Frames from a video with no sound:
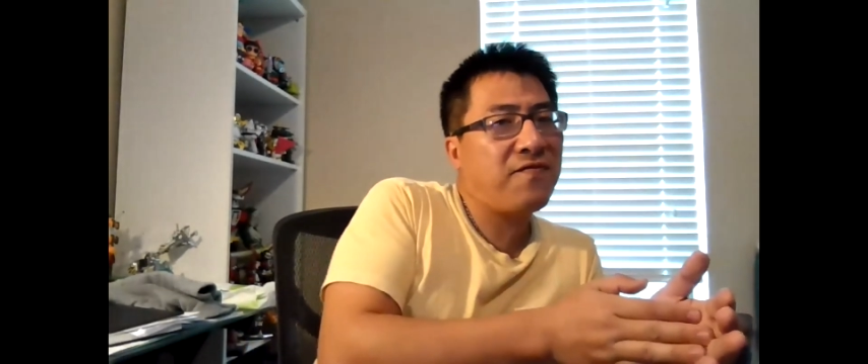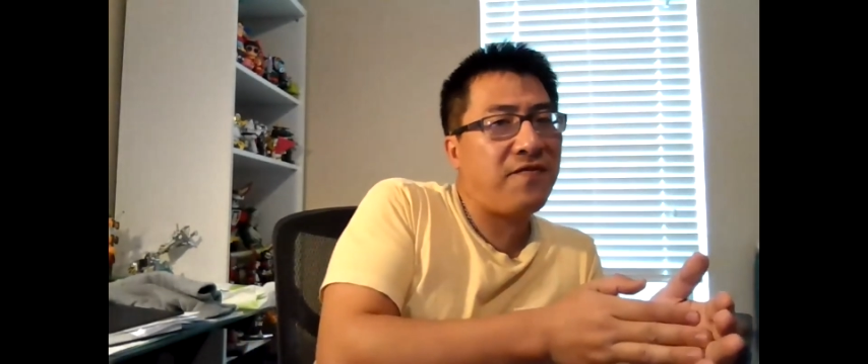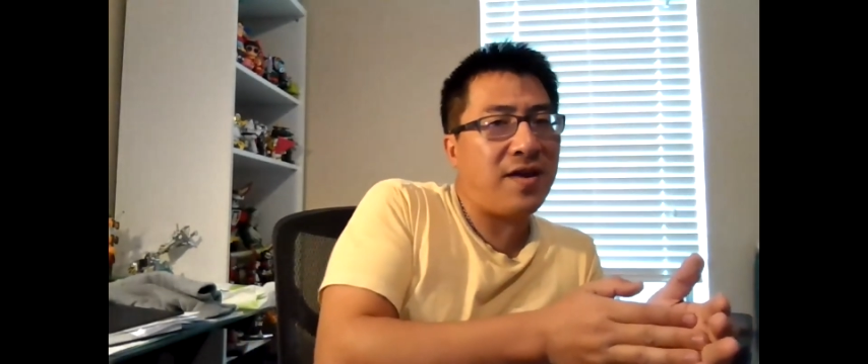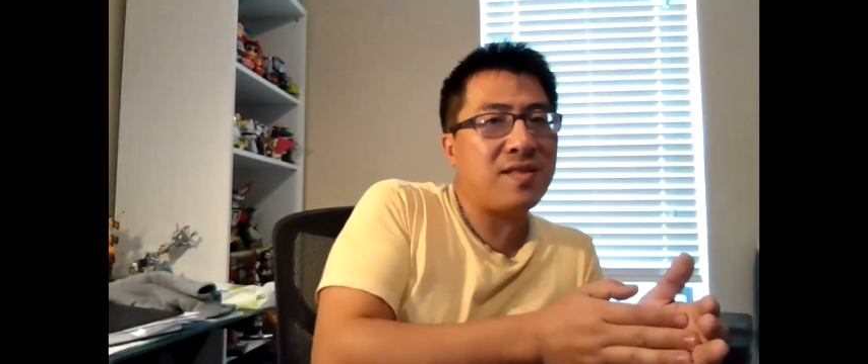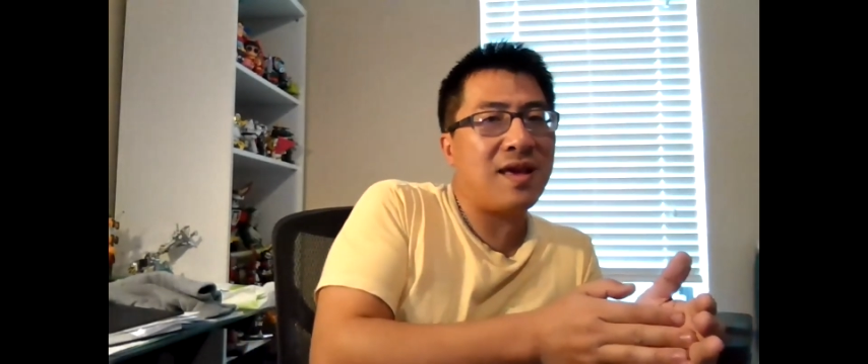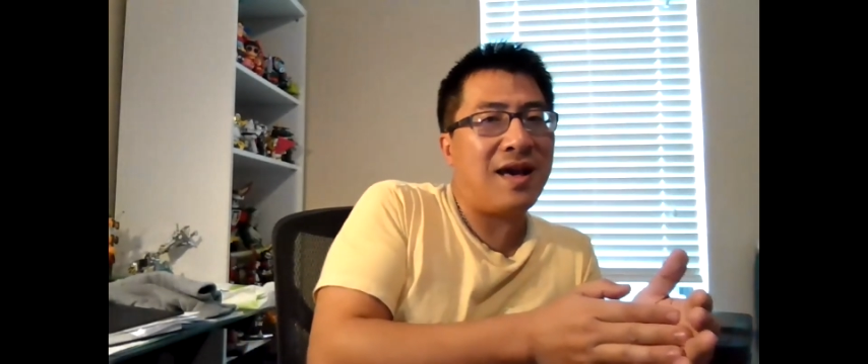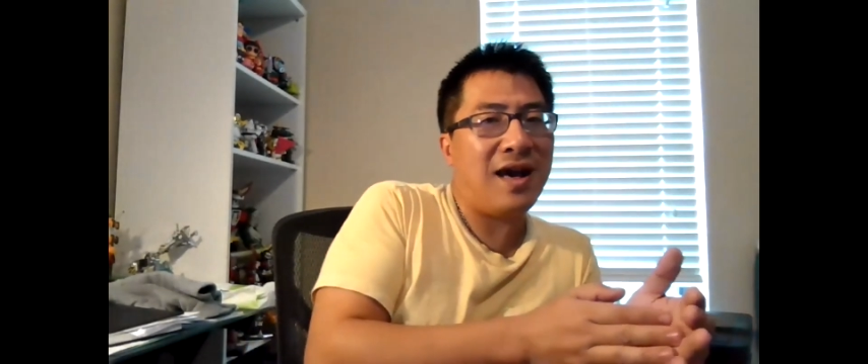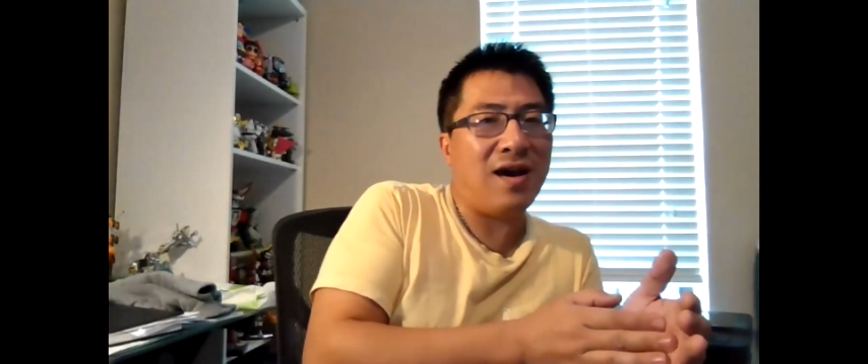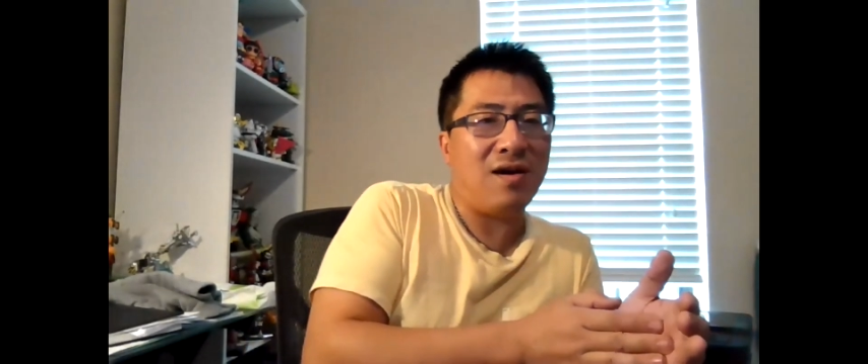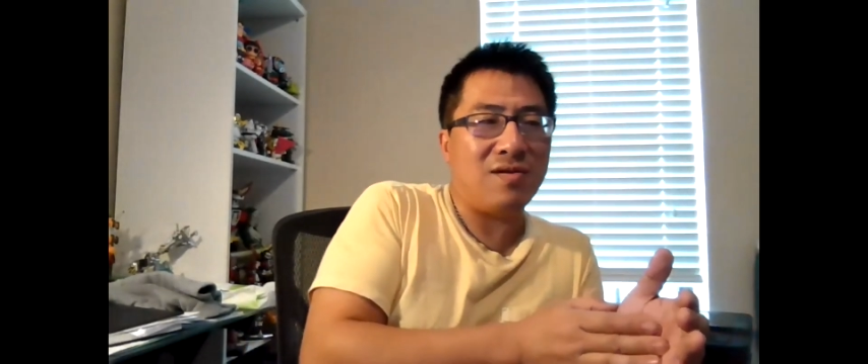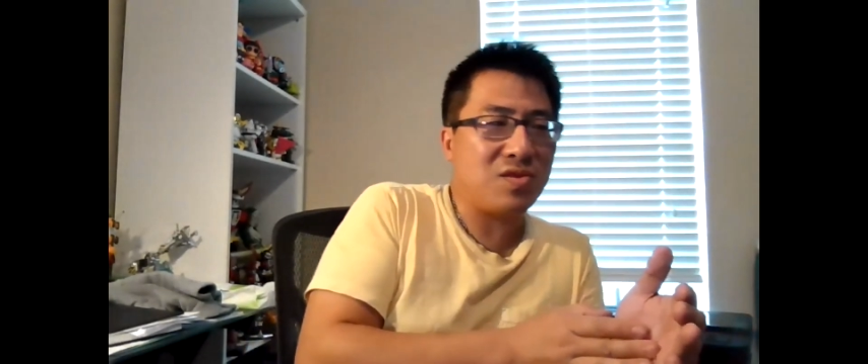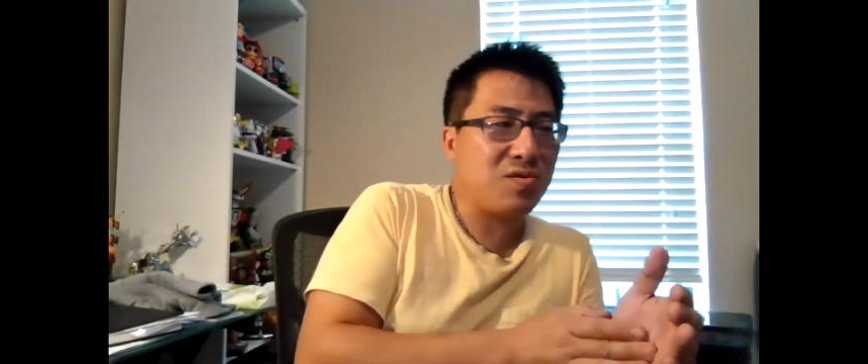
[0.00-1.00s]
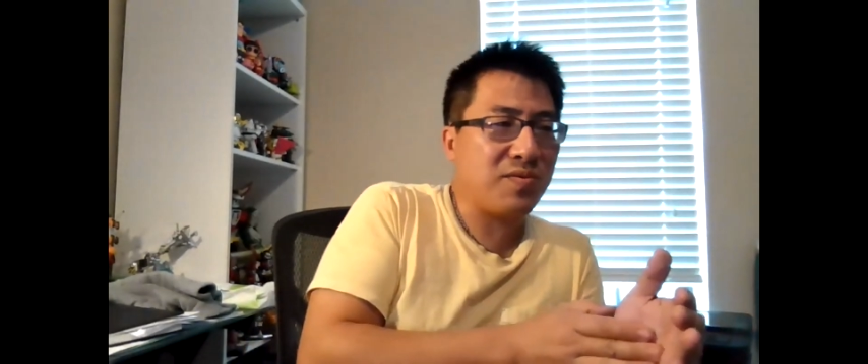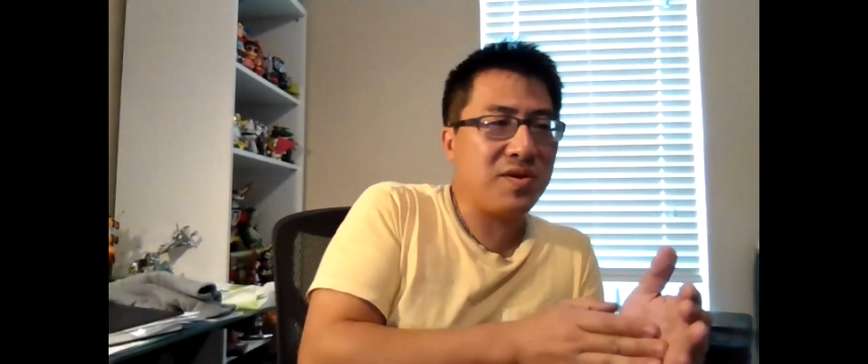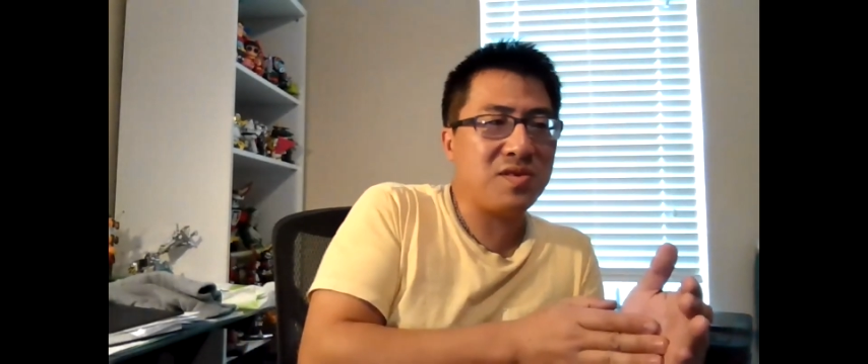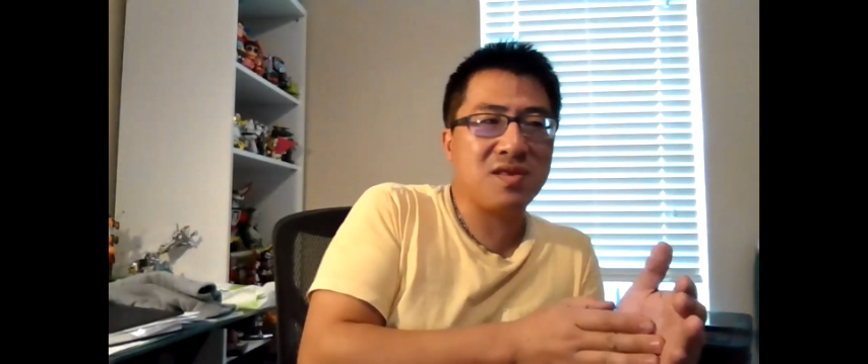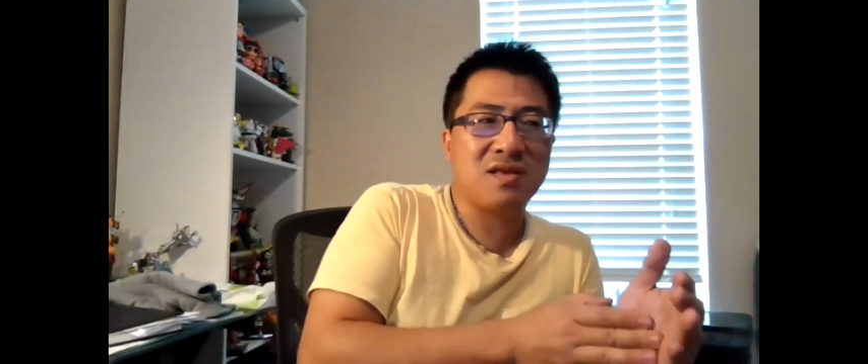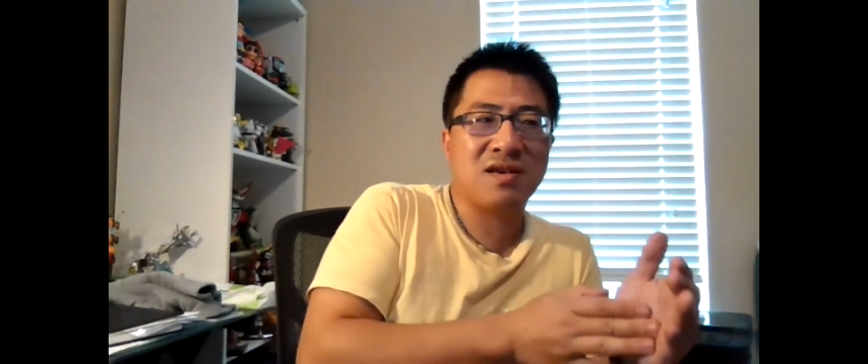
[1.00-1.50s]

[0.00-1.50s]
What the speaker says: fancy house with